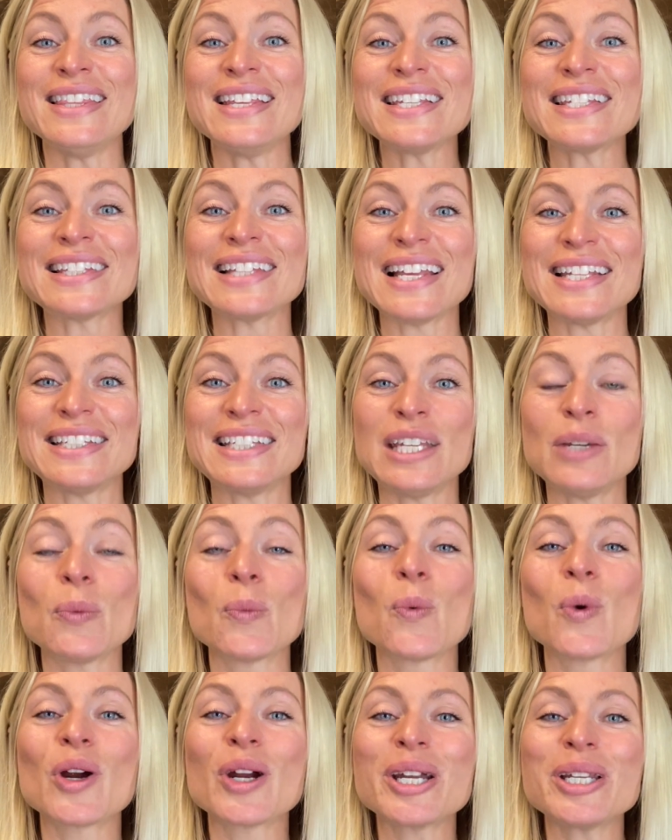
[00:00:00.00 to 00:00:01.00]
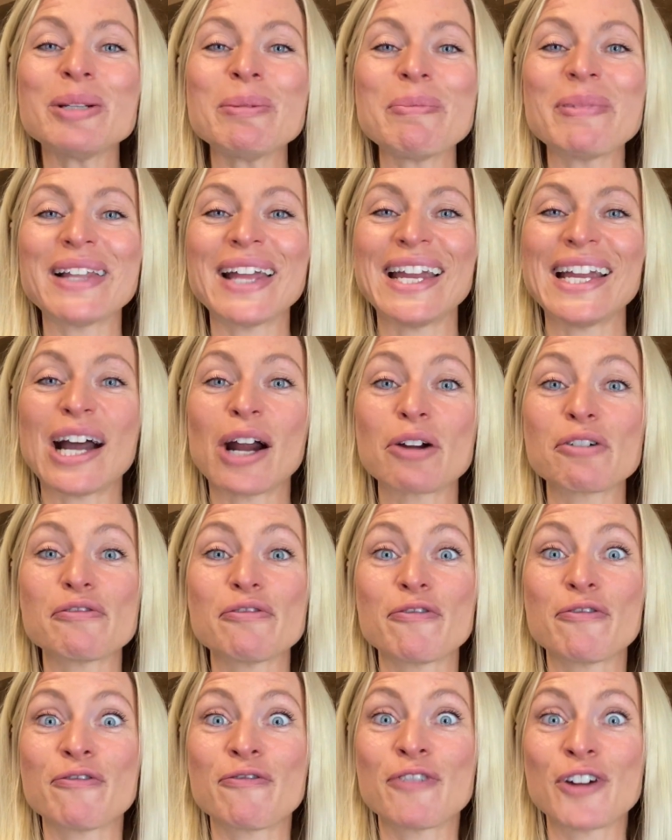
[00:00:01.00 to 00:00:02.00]
this lesson, we're gonna play our
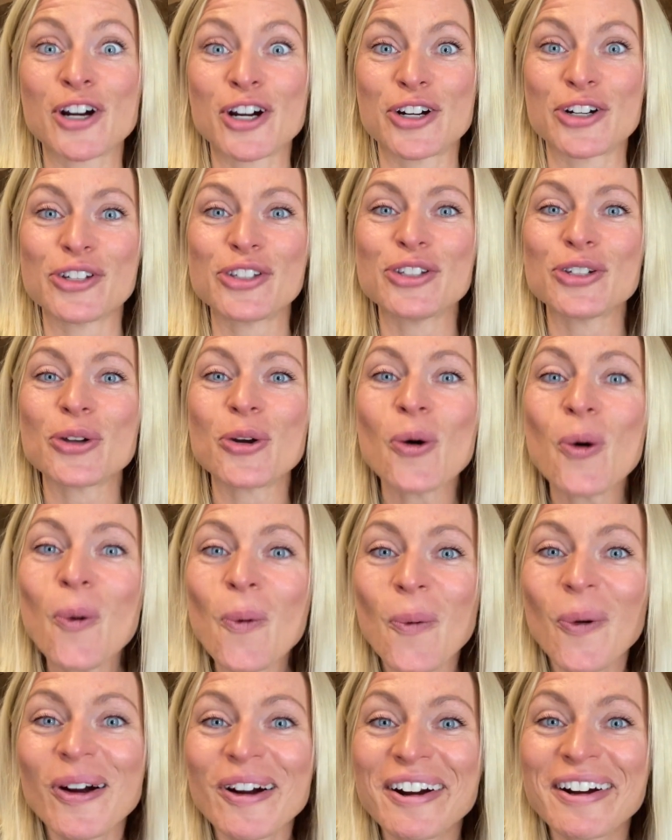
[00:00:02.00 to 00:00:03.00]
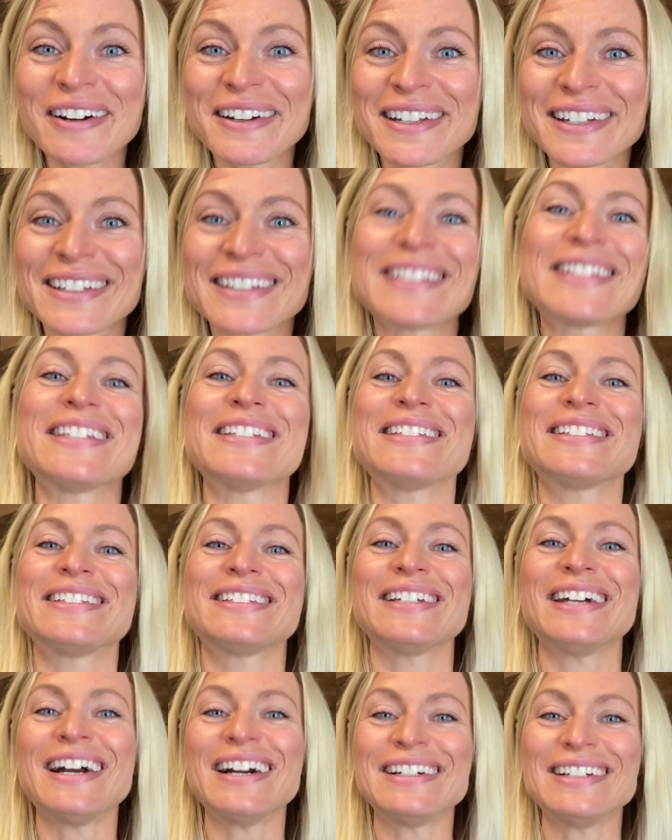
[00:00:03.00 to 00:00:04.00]
first chord.
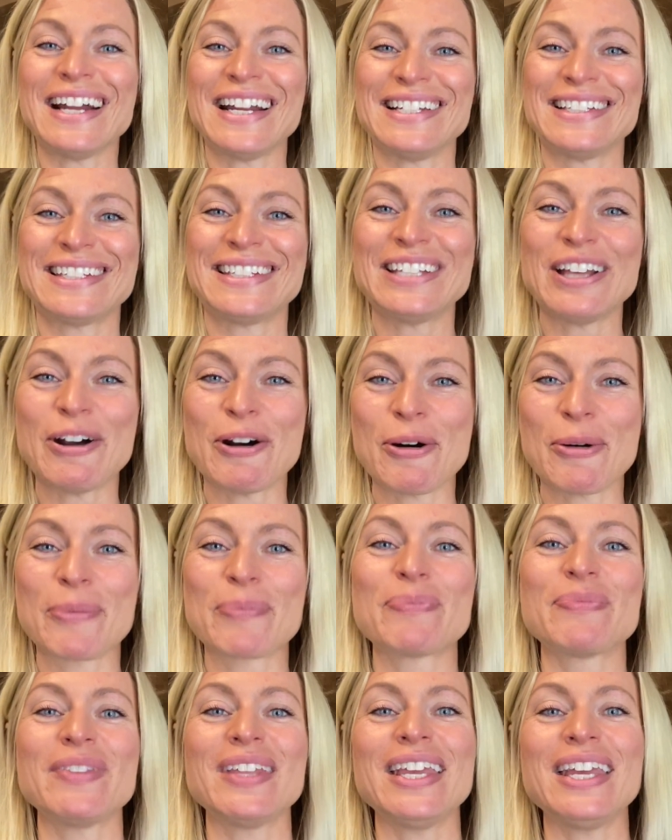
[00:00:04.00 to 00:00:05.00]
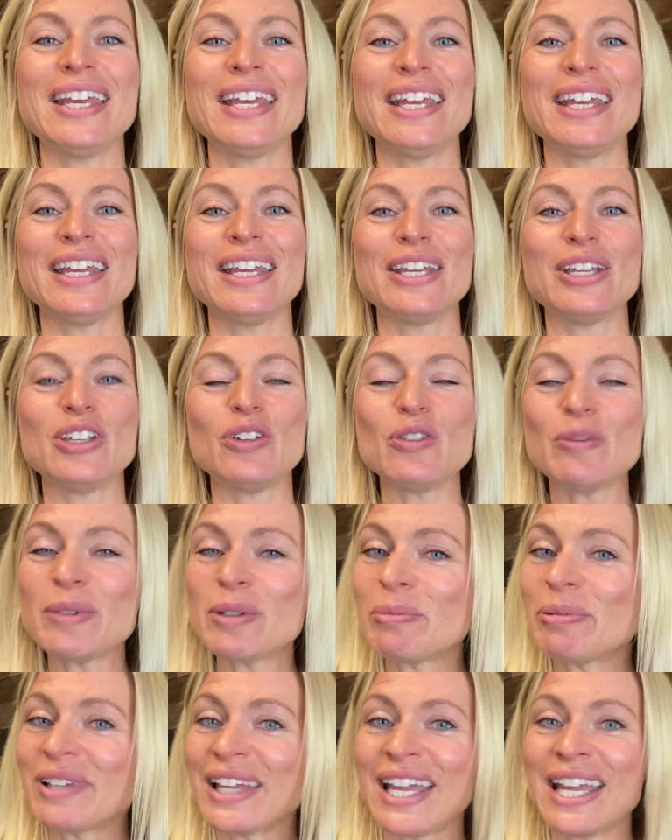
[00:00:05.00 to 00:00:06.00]
All right, so you've
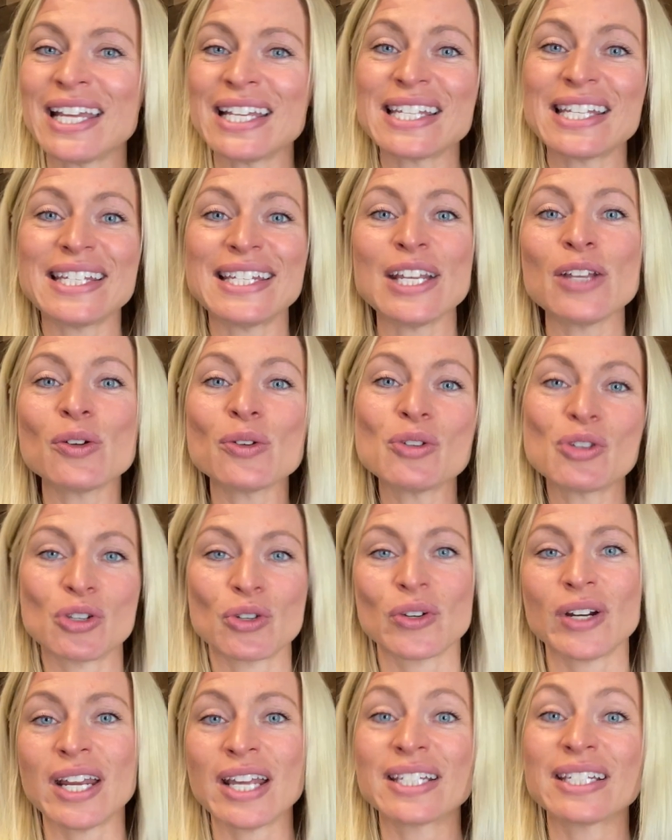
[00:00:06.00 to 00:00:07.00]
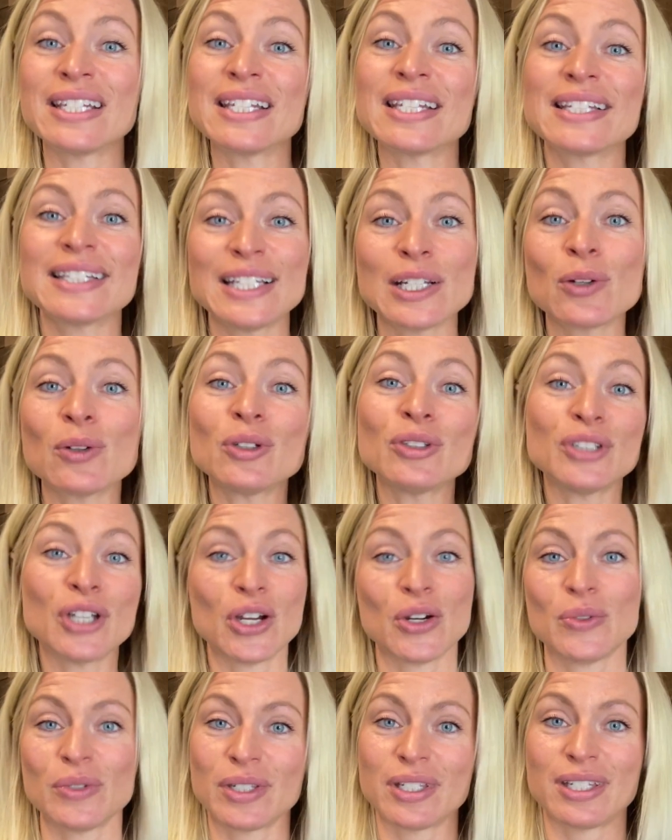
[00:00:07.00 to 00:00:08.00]
been playing single strings and single
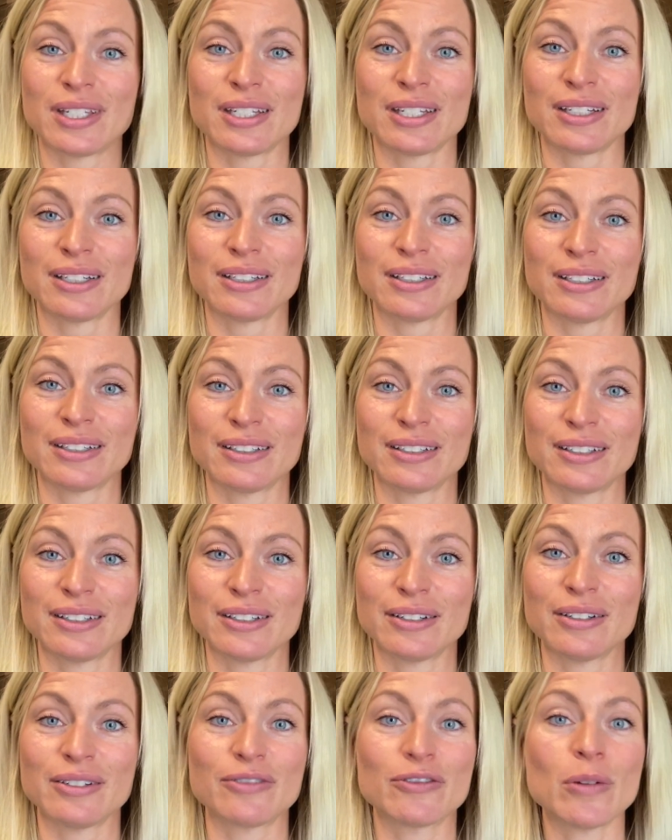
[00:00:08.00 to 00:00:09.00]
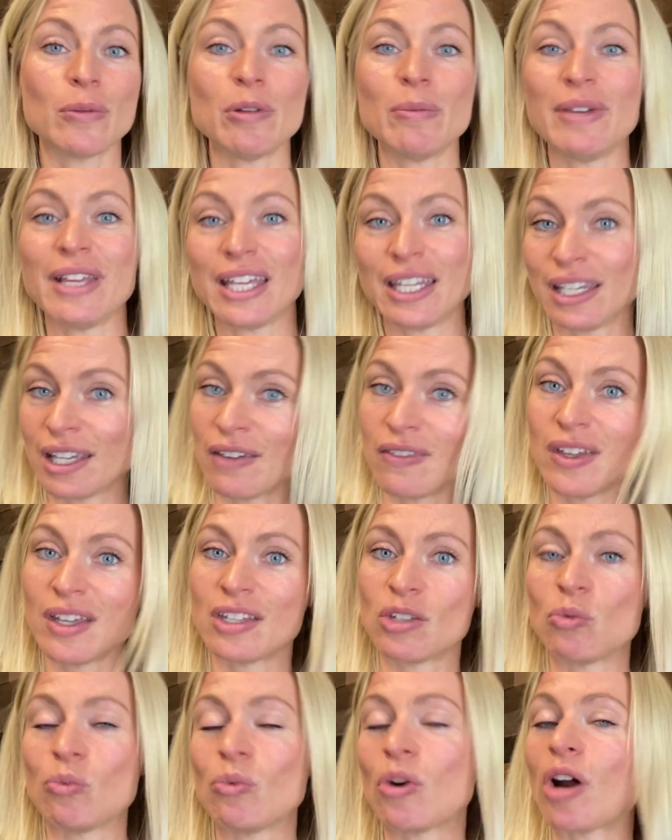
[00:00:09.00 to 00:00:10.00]
notes from the beginning of
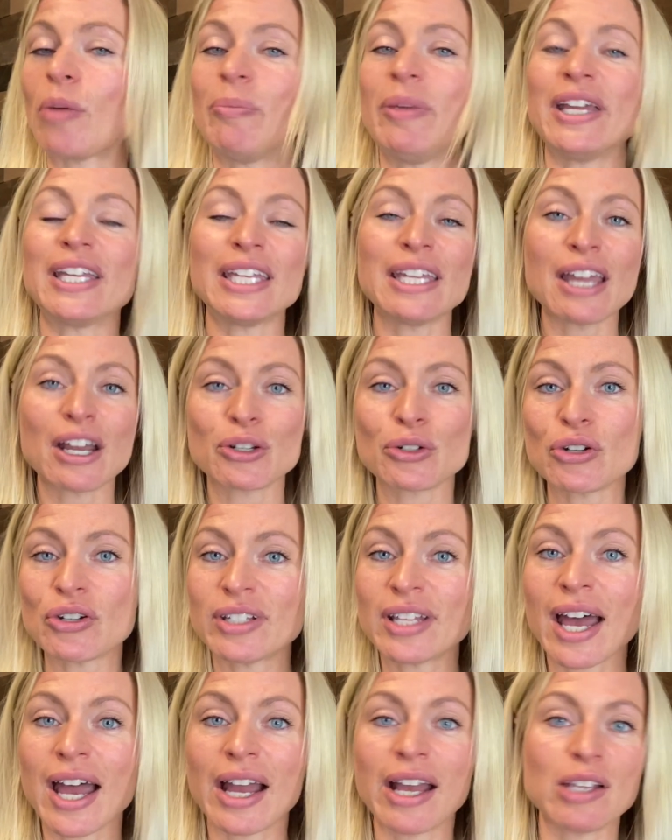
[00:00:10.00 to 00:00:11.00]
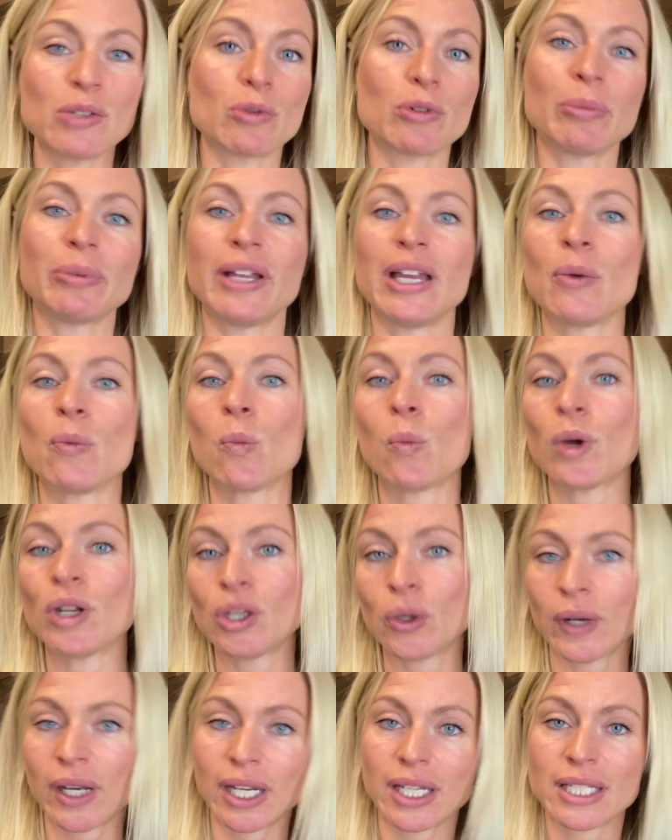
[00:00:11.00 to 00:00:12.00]
this. We're Our picking exercise, we're playing one
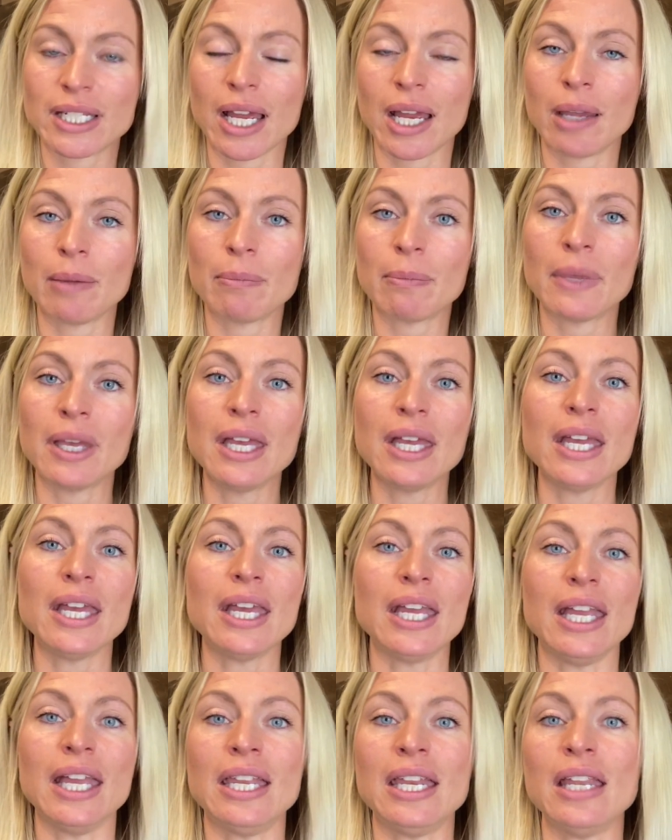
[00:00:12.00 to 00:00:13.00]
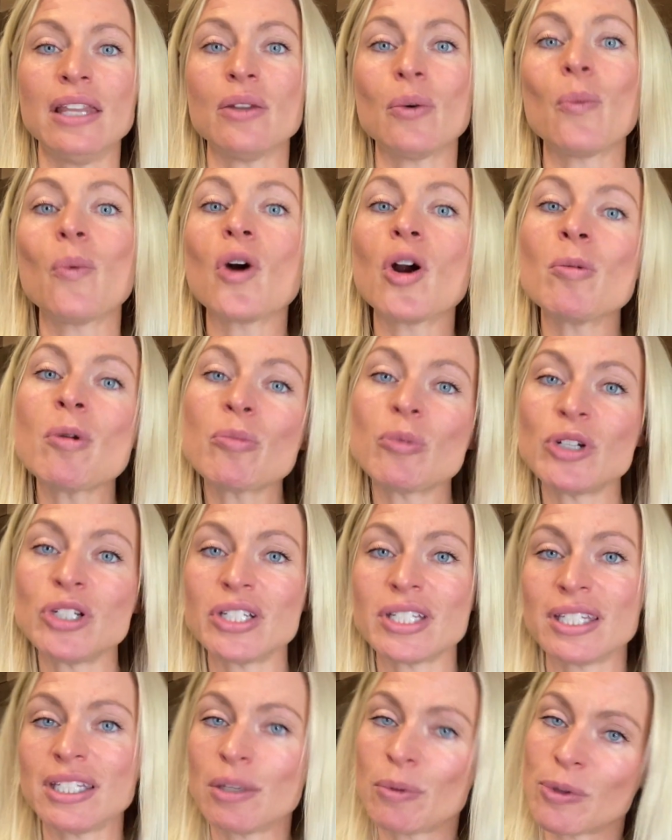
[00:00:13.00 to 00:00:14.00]
note at a time. And in the warm-up we
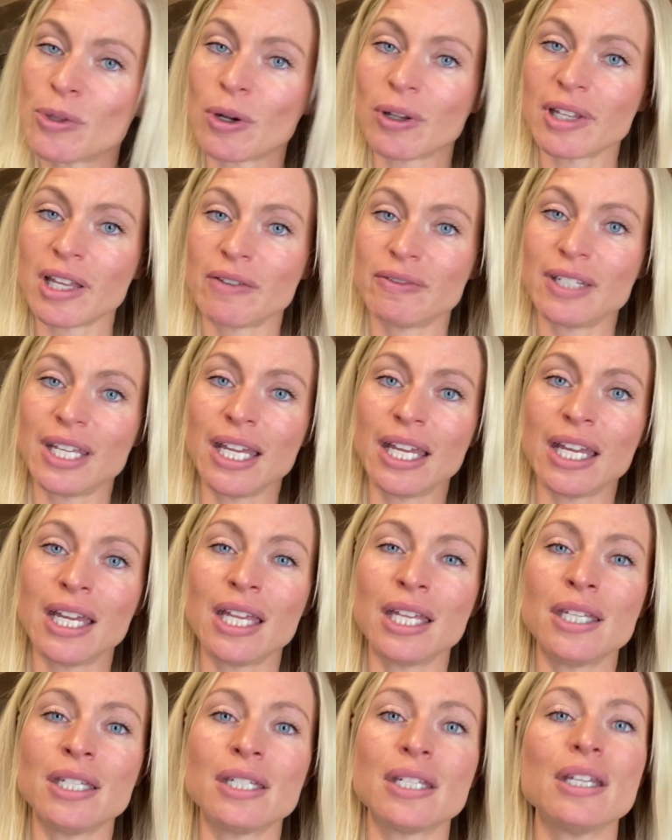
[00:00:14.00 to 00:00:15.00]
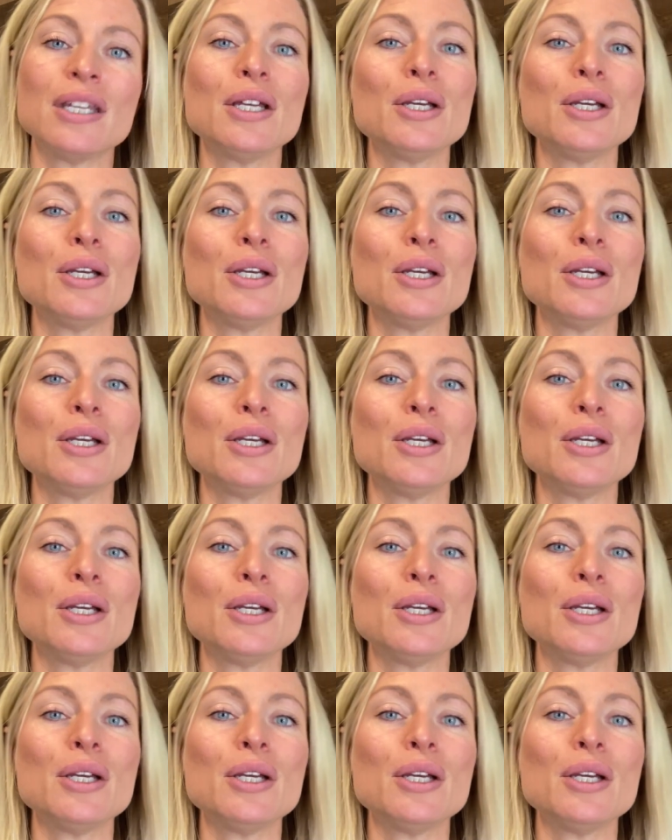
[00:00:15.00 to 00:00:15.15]
just did with our left hand,